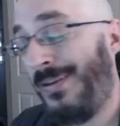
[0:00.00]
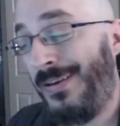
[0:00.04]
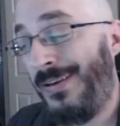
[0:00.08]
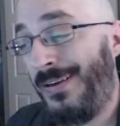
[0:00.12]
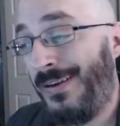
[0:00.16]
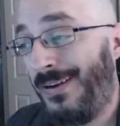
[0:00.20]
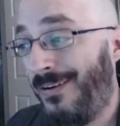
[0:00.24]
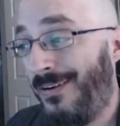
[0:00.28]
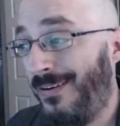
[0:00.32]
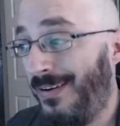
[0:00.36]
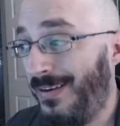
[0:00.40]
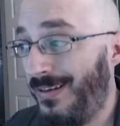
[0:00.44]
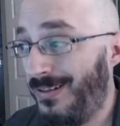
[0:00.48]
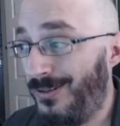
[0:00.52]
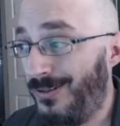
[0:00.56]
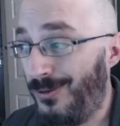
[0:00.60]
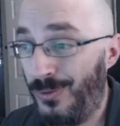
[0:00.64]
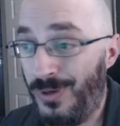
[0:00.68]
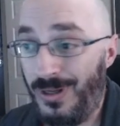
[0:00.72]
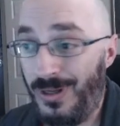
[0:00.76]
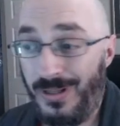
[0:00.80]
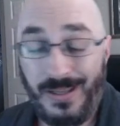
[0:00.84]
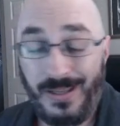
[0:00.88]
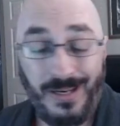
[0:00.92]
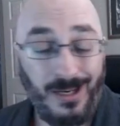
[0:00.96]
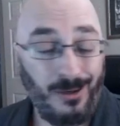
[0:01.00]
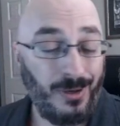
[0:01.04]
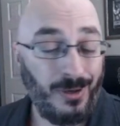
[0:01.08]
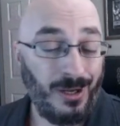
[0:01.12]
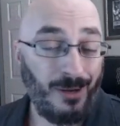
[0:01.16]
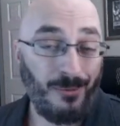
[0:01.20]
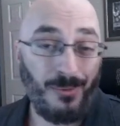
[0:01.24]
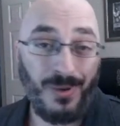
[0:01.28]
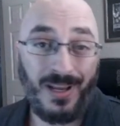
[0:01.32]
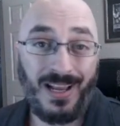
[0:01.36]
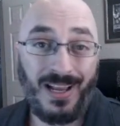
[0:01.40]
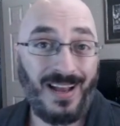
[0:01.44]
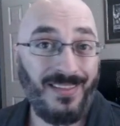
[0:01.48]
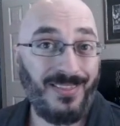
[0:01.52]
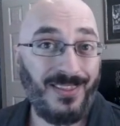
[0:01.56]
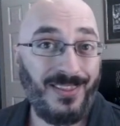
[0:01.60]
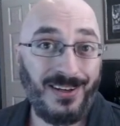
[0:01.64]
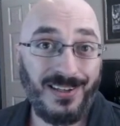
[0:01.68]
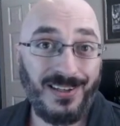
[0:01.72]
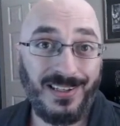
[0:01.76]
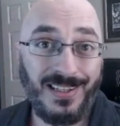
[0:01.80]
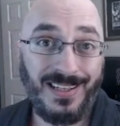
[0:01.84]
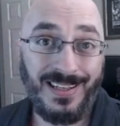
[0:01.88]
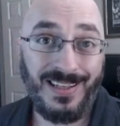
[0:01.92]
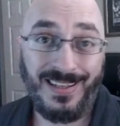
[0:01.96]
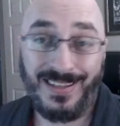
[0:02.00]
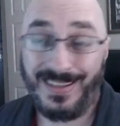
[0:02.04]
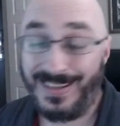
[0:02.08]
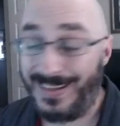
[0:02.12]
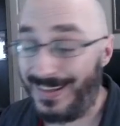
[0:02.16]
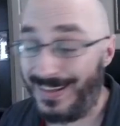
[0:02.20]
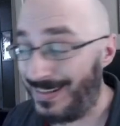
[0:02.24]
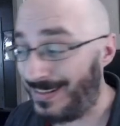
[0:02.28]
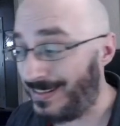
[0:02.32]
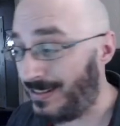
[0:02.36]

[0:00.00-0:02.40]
All right, well, anyway, we got there in the end, I guess,